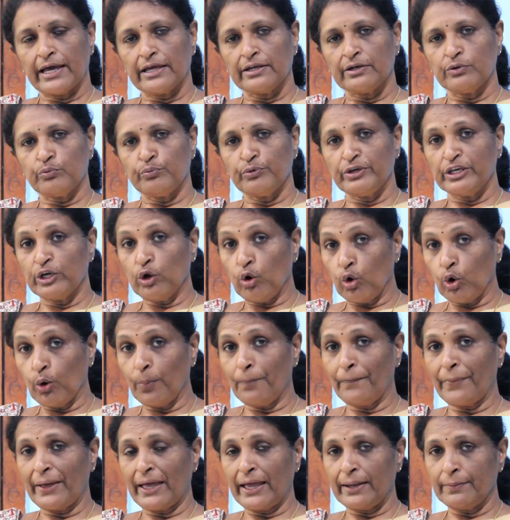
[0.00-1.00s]
and we
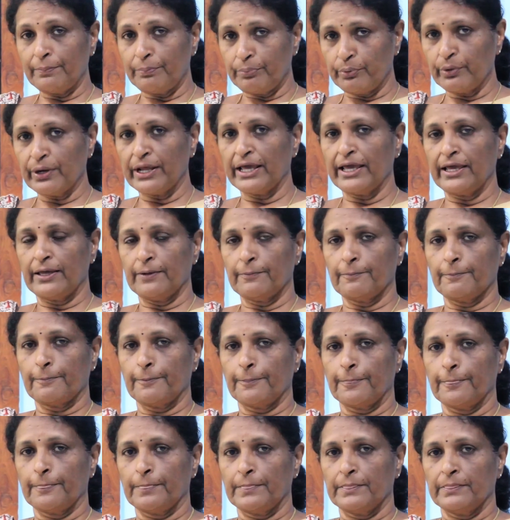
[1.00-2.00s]
hope and pray
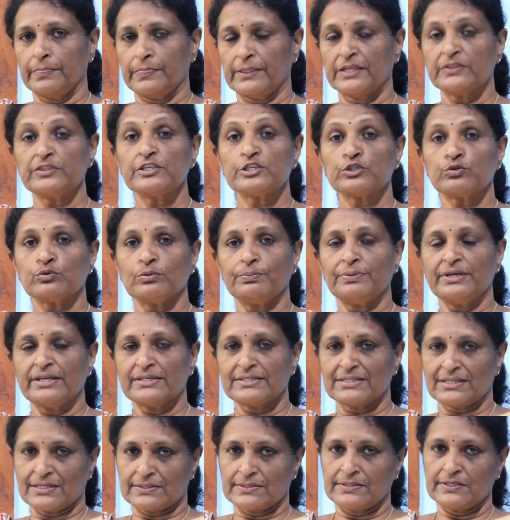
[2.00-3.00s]
that this will
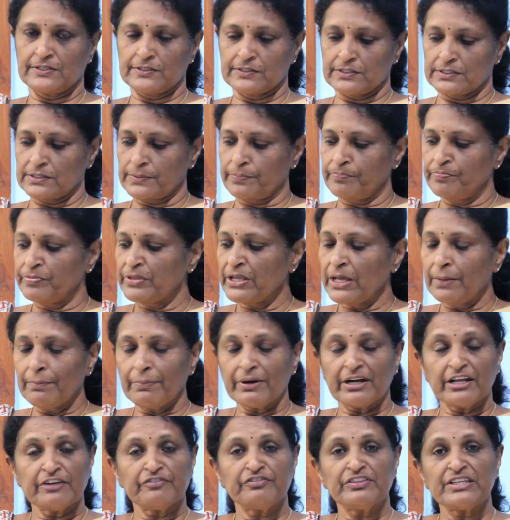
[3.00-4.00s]
be a success.
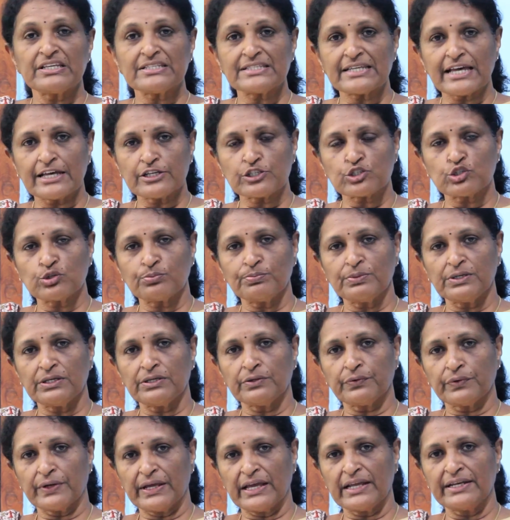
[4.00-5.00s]
But if this has to
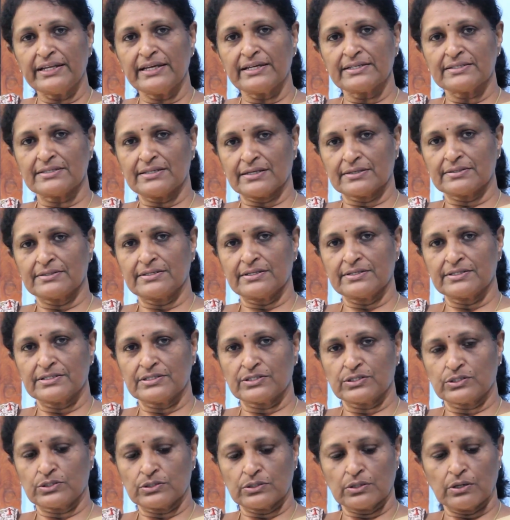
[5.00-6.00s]
be really a
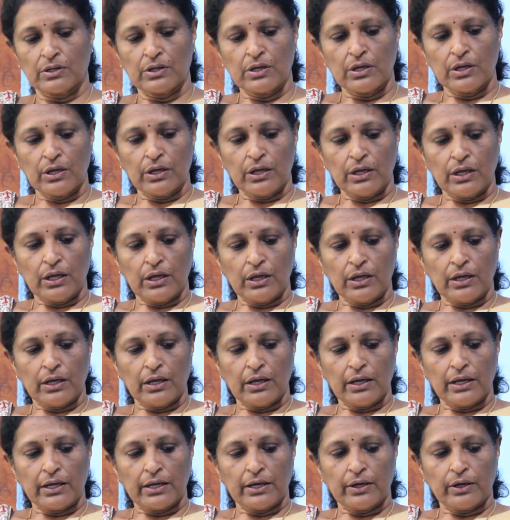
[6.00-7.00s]
success,
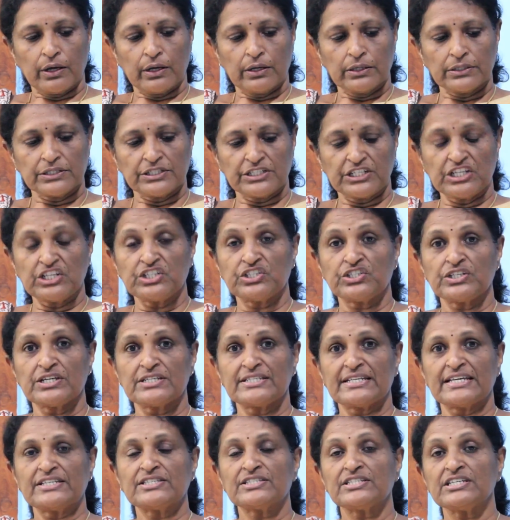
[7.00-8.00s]

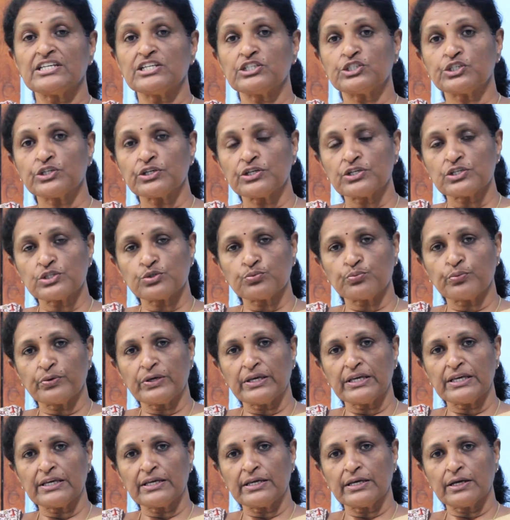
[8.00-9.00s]
as teachers,
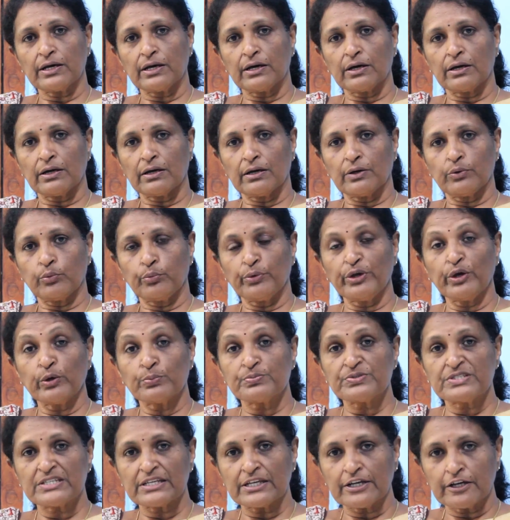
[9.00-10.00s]
we
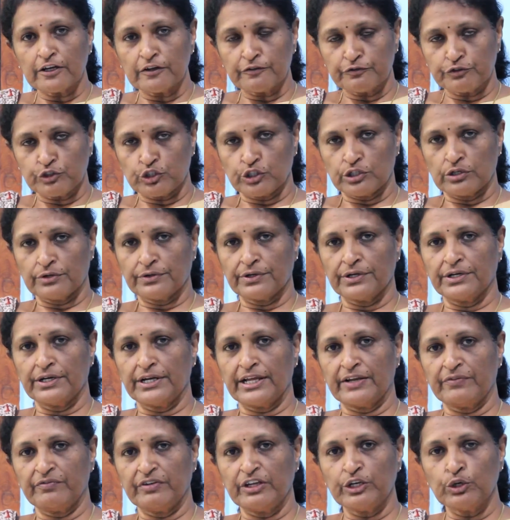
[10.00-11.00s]
observe
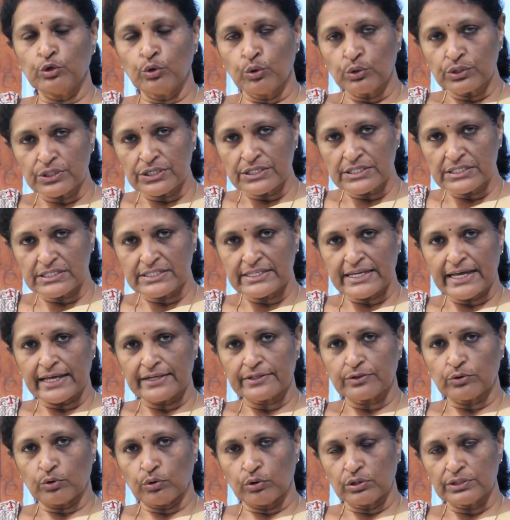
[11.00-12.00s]
children and we notice
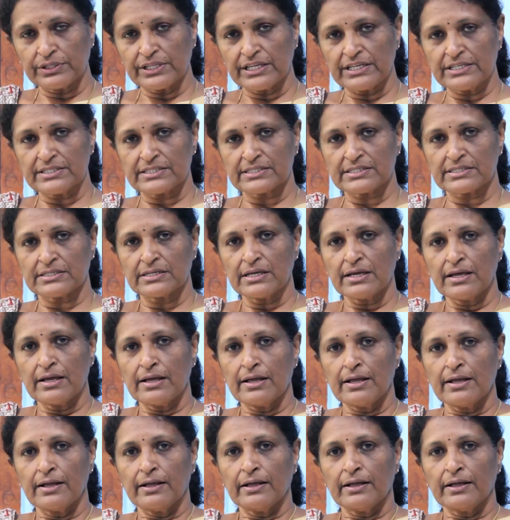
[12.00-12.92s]
that all these